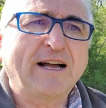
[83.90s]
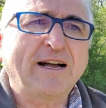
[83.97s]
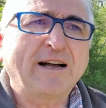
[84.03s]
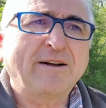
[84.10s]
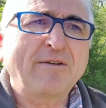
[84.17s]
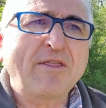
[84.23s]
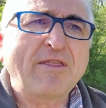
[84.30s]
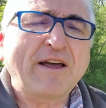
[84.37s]

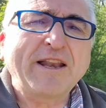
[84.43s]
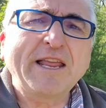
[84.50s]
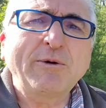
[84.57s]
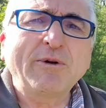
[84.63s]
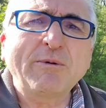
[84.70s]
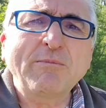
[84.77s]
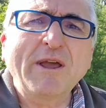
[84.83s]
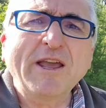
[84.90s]
uh, that He
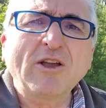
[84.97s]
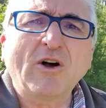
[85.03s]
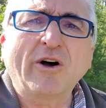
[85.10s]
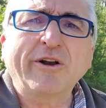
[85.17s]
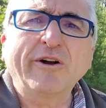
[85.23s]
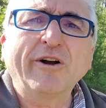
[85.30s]
would make on